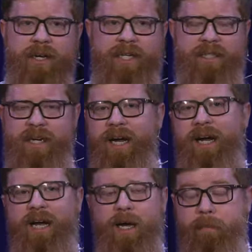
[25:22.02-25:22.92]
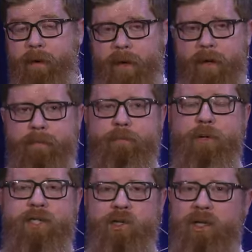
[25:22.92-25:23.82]
He's a guy, a, a uh,
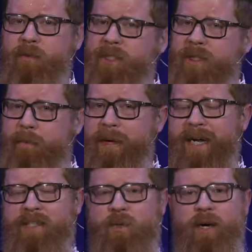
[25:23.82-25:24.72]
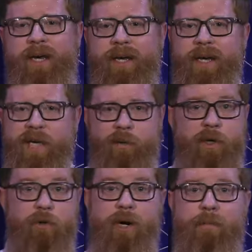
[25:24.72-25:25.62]
preacher. He recently passed away. He wrote
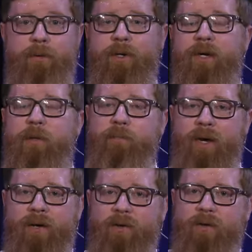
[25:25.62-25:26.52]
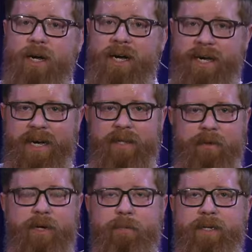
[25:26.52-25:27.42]
a great book called Prodigal God. I highly
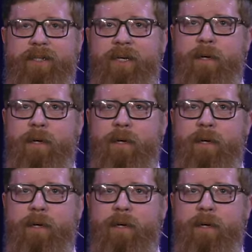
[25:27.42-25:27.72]
recommend.